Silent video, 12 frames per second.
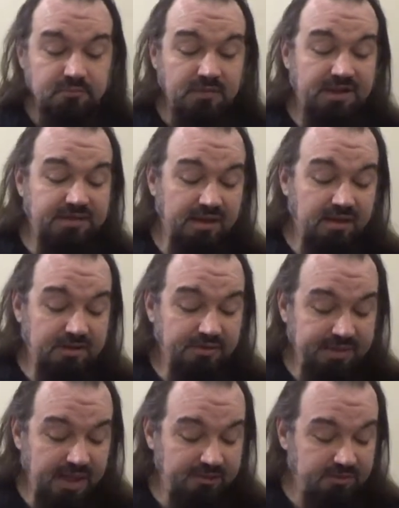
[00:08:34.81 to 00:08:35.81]
Psylocke
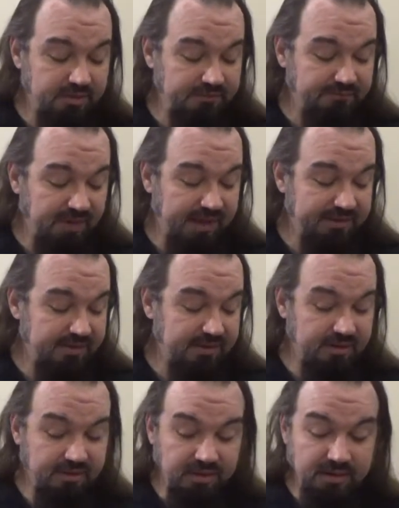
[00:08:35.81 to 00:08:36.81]
goes after it, finds it
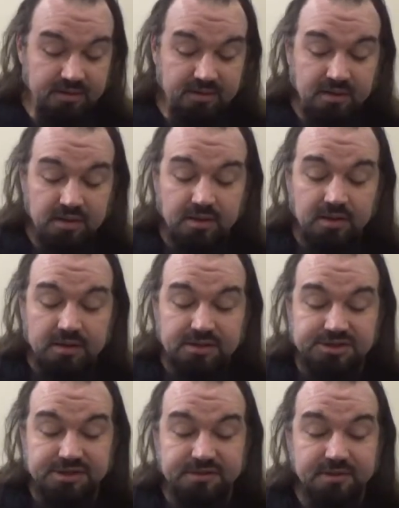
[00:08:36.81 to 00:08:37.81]
in.
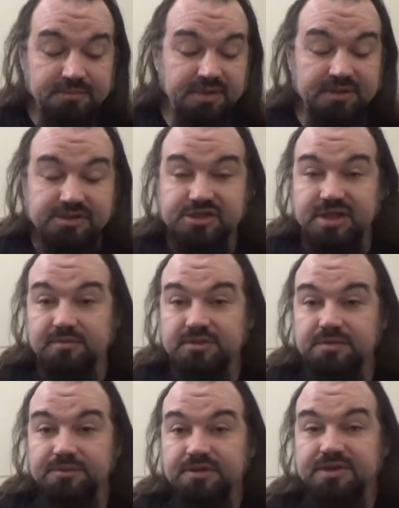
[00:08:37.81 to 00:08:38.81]
She's able
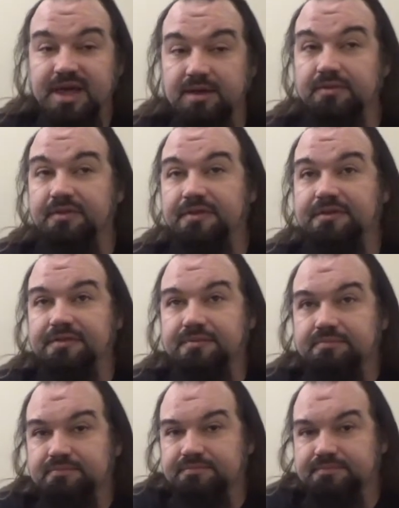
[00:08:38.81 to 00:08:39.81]
to communicate with
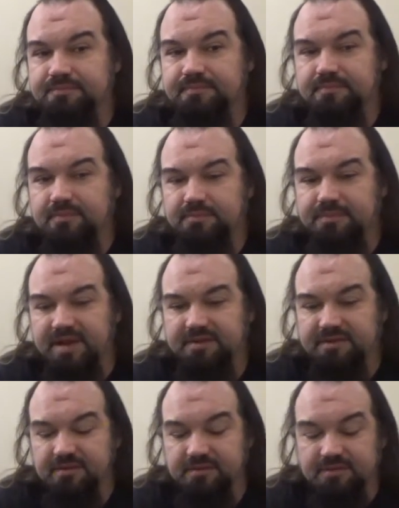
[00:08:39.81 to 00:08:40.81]

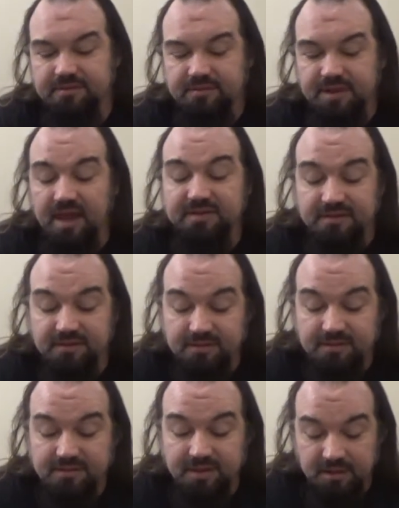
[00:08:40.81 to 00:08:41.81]
Betsy's
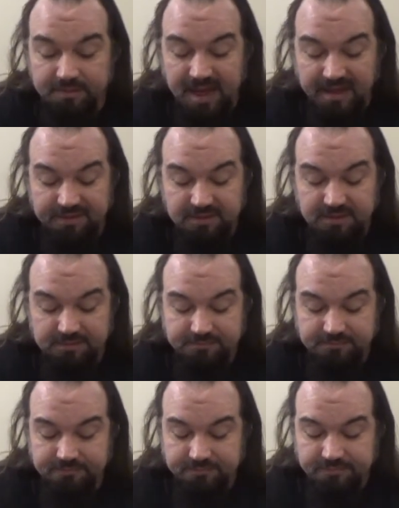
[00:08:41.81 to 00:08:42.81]
essence telepathically.
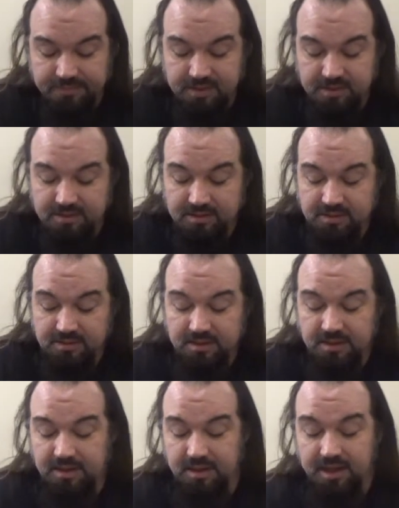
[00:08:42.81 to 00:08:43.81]

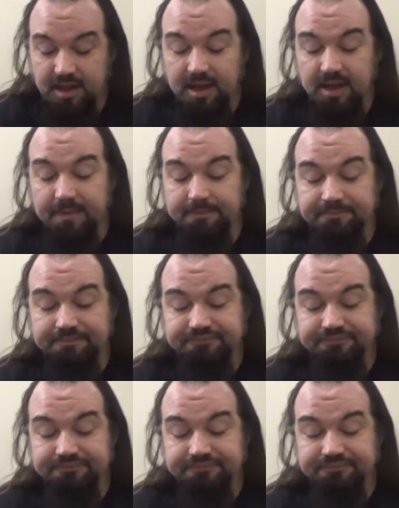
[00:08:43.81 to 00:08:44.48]
But